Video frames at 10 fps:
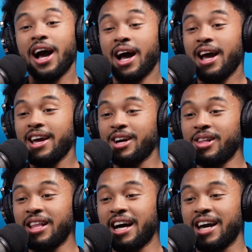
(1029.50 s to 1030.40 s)
You know I mean? Ain't
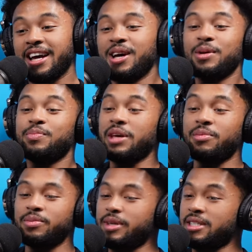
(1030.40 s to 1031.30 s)
gonna lie.
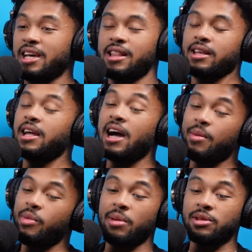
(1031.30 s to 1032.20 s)
People be saying like,
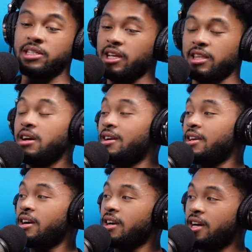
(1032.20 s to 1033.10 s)
"Nah, bro, I'm gonna take." Nah,
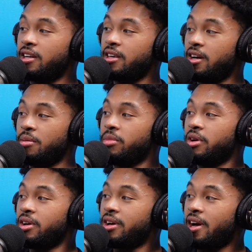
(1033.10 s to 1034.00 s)
y'all kind of dumb.
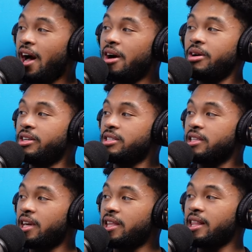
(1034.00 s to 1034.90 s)
Yeah. I don't
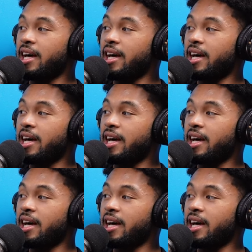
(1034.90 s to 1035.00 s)
understand yeah. that